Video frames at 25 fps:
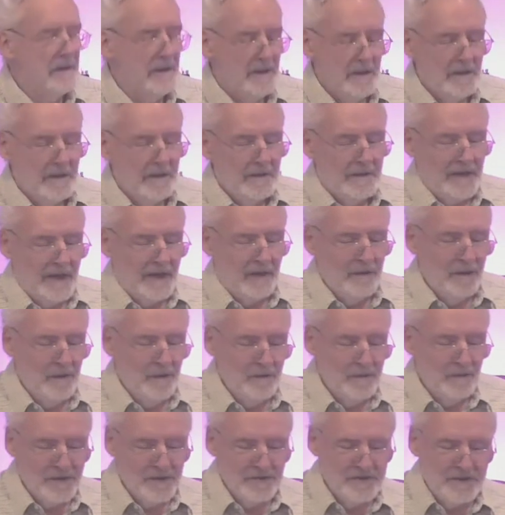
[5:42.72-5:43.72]
Now hold
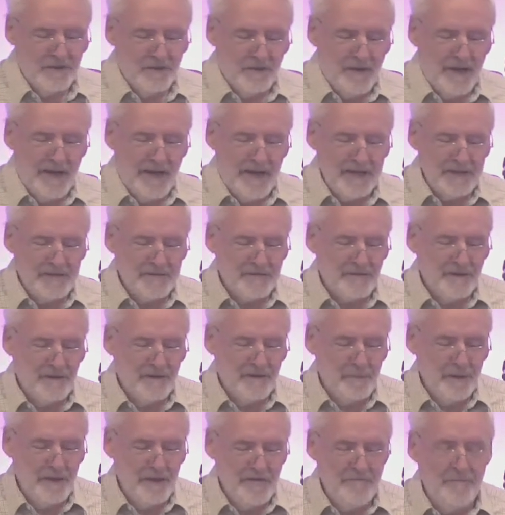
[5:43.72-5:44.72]
on to your hats for a
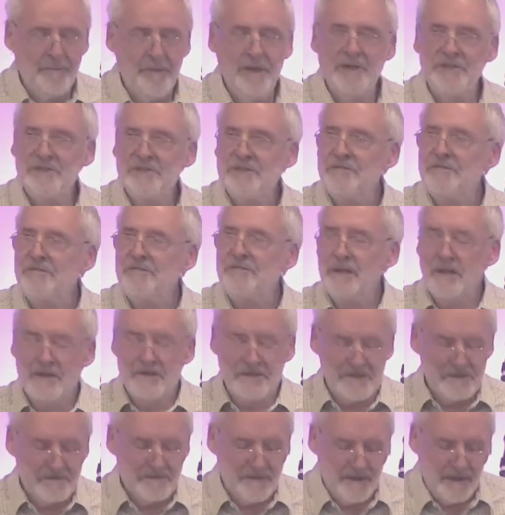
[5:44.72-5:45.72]
brief burst of
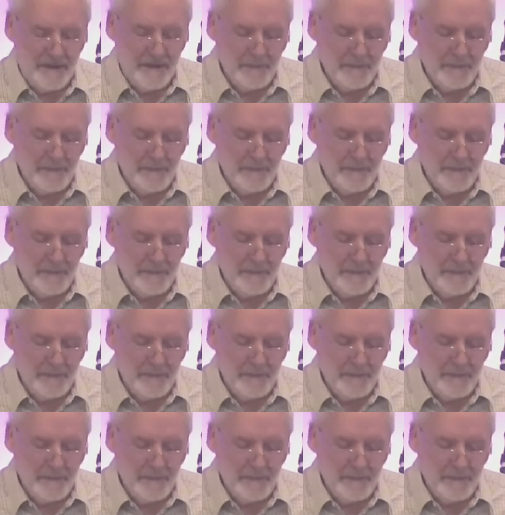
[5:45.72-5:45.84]
philosophy.